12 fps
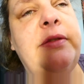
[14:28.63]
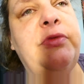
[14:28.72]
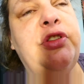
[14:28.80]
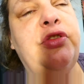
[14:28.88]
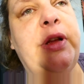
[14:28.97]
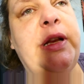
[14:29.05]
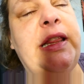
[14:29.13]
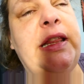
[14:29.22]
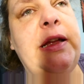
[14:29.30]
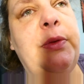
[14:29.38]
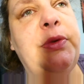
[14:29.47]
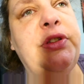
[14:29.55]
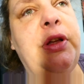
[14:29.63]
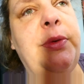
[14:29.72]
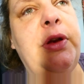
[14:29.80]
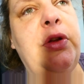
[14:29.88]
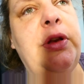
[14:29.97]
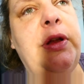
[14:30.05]
just trying to think what's
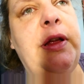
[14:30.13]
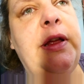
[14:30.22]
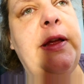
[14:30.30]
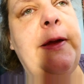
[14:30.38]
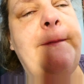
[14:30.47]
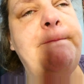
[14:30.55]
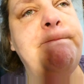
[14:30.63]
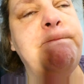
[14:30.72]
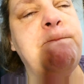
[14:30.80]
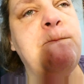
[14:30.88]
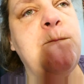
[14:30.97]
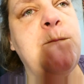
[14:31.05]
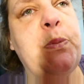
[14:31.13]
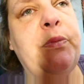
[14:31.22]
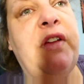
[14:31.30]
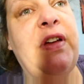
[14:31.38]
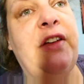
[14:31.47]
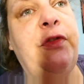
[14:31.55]
going on. Um,
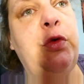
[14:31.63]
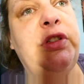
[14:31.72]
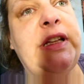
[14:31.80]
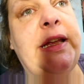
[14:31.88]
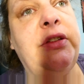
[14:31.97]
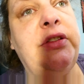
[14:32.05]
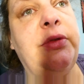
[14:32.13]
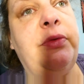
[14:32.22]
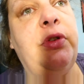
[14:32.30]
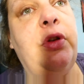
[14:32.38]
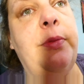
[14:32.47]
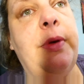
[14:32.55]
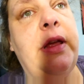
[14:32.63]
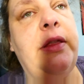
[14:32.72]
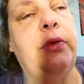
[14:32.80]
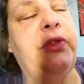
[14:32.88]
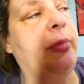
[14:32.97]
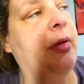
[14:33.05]
I've had four sales, so I've got to go and pack
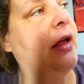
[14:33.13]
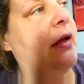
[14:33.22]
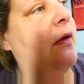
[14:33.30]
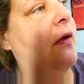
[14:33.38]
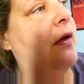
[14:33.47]
those in a bit,